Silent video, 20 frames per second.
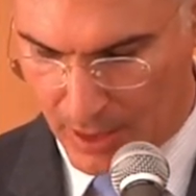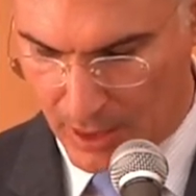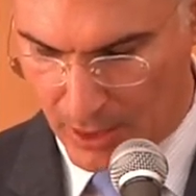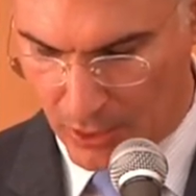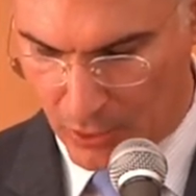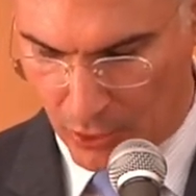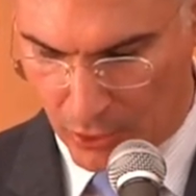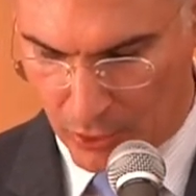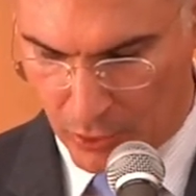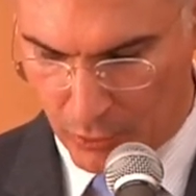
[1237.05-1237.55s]

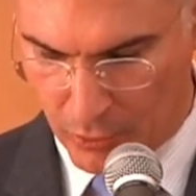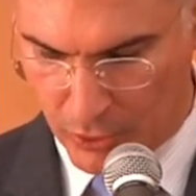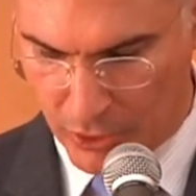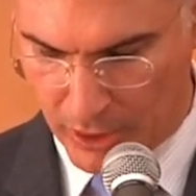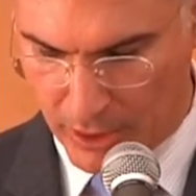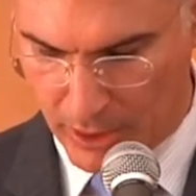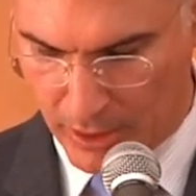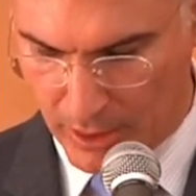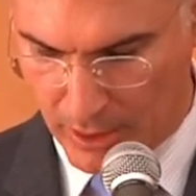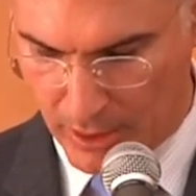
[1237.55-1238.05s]
In
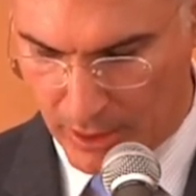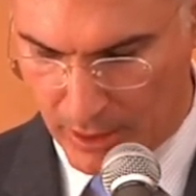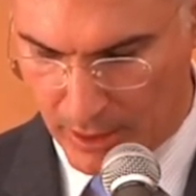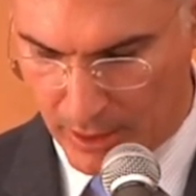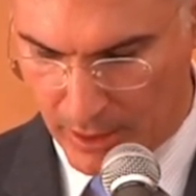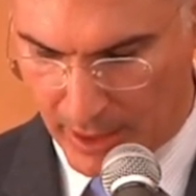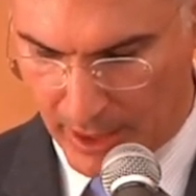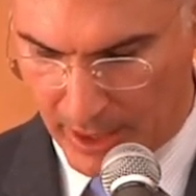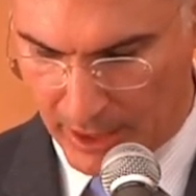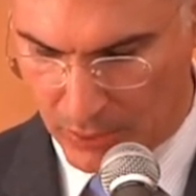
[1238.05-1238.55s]
conclusion,
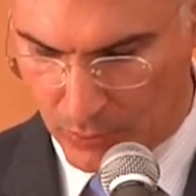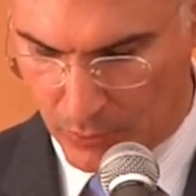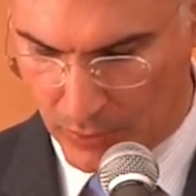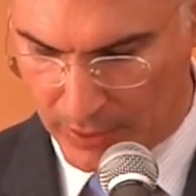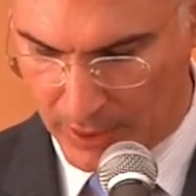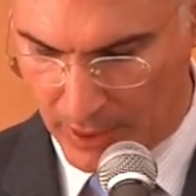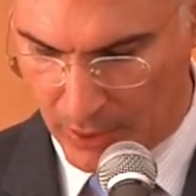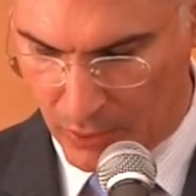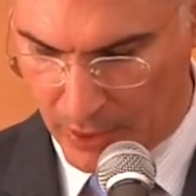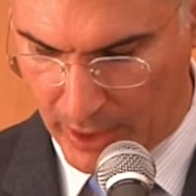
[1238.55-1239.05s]
and
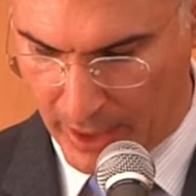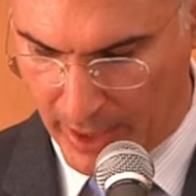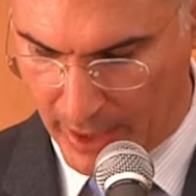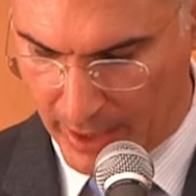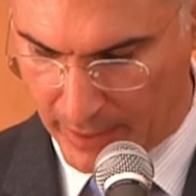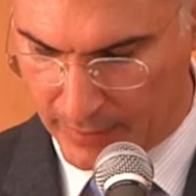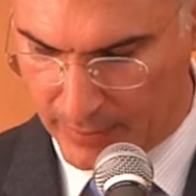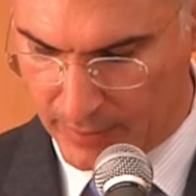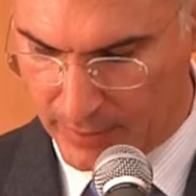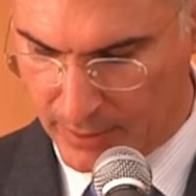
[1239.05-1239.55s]
with a look
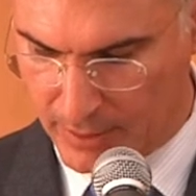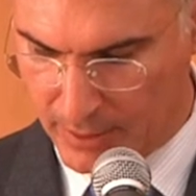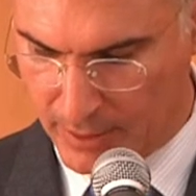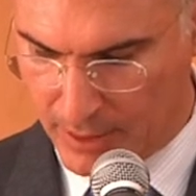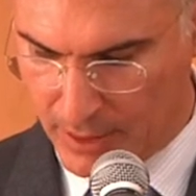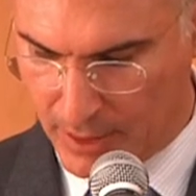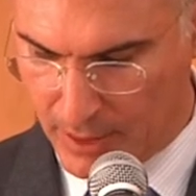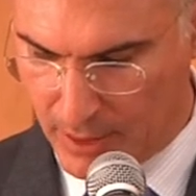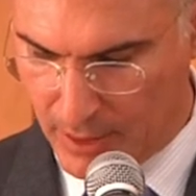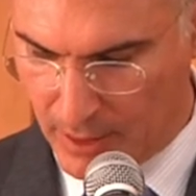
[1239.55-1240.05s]
ahead,
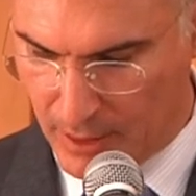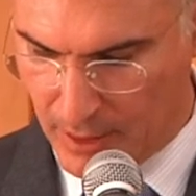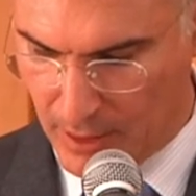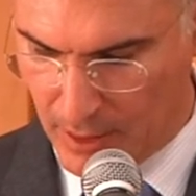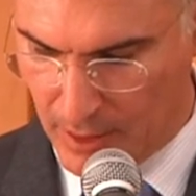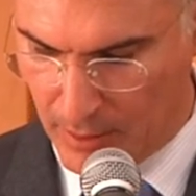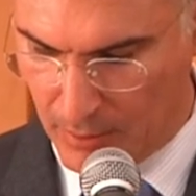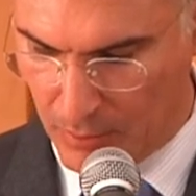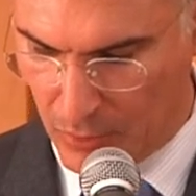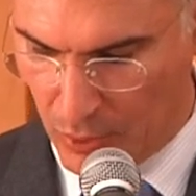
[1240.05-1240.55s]

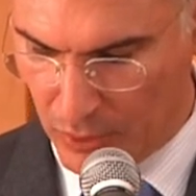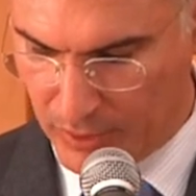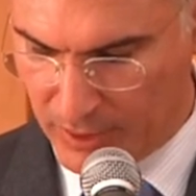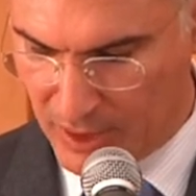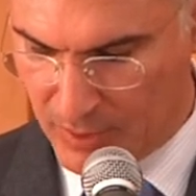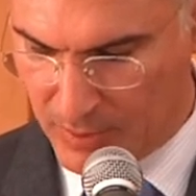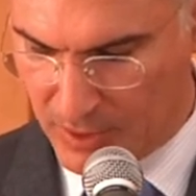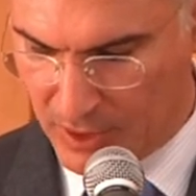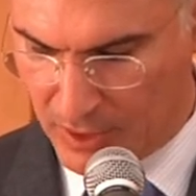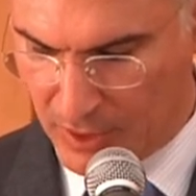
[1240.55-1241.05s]

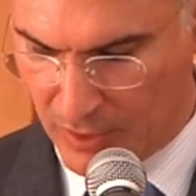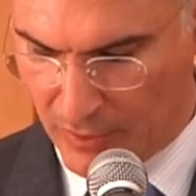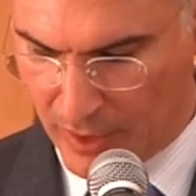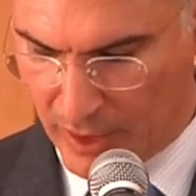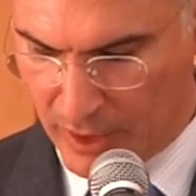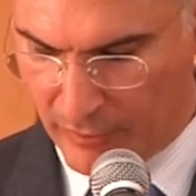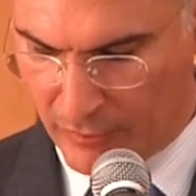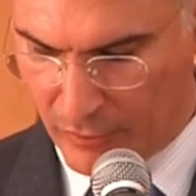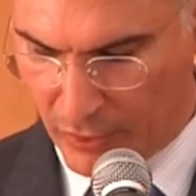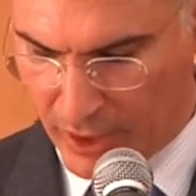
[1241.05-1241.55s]
Malta's
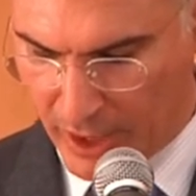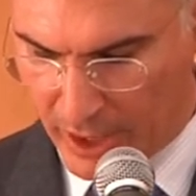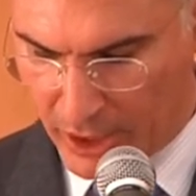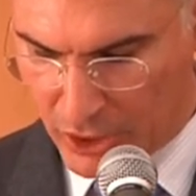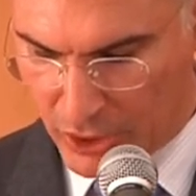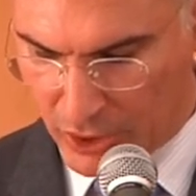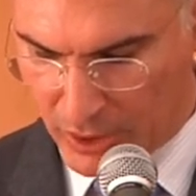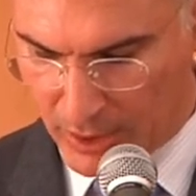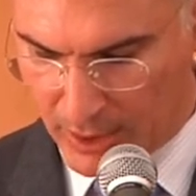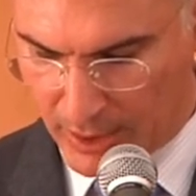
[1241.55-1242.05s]
Mediterranean
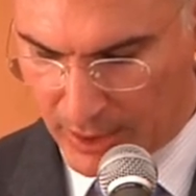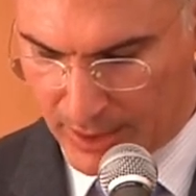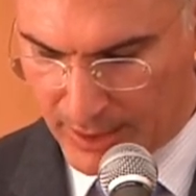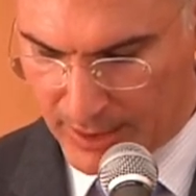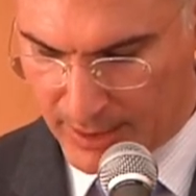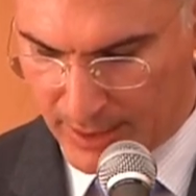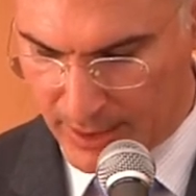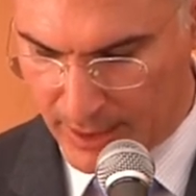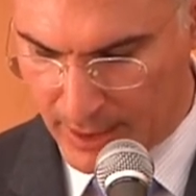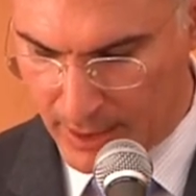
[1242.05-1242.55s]
vocation
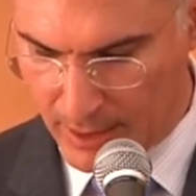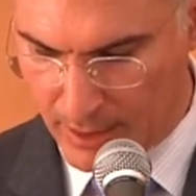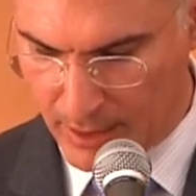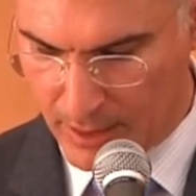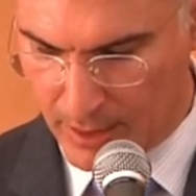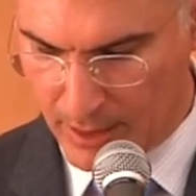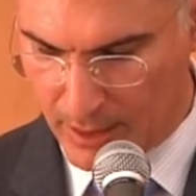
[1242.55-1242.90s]
is the